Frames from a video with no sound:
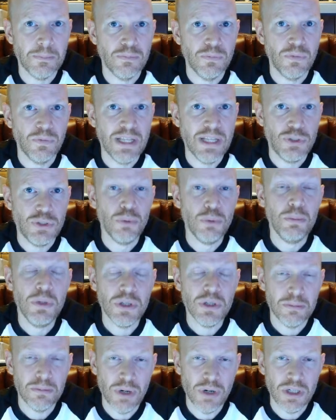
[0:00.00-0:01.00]
at 2
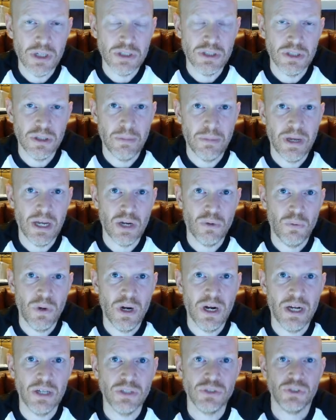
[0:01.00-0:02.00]
million parts in the back
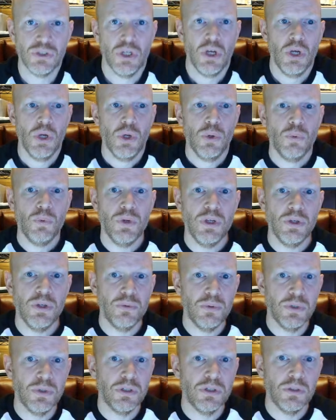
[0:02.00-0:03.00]
warehouse we
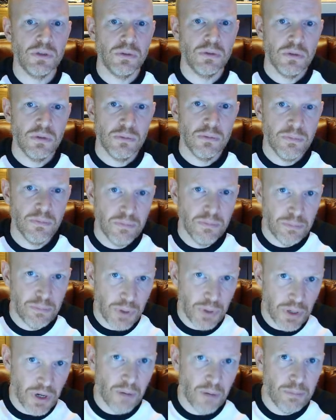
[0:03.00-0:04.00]
will
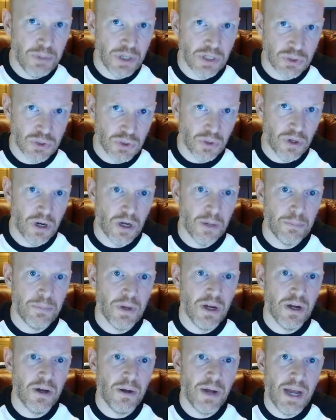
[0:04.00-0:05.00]
put our big store up.
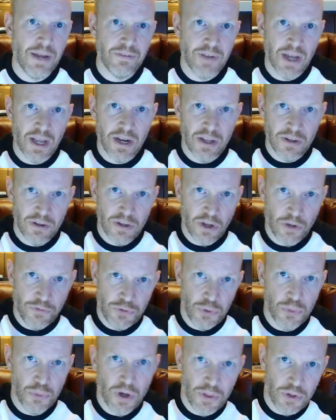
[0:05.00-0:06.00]
I've got a
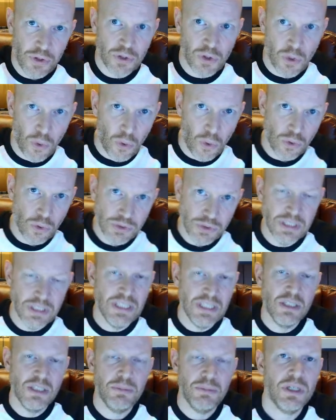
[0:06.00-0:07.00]
few other goals that
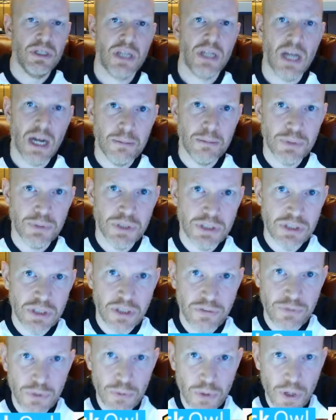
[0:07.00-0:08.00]
need to be accomplished, and a
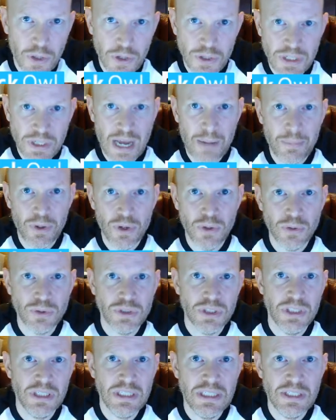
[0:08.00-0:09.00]
few other dominoes
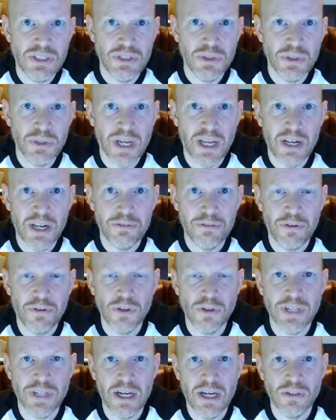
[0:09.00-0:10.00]
that need to kind of fall
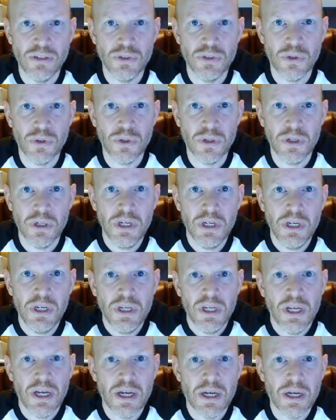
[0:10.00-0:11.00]
down or
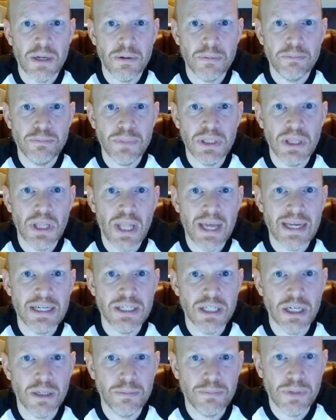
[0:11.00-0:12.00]
be lined
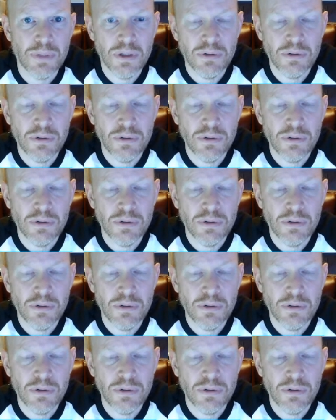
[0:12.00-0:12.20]
up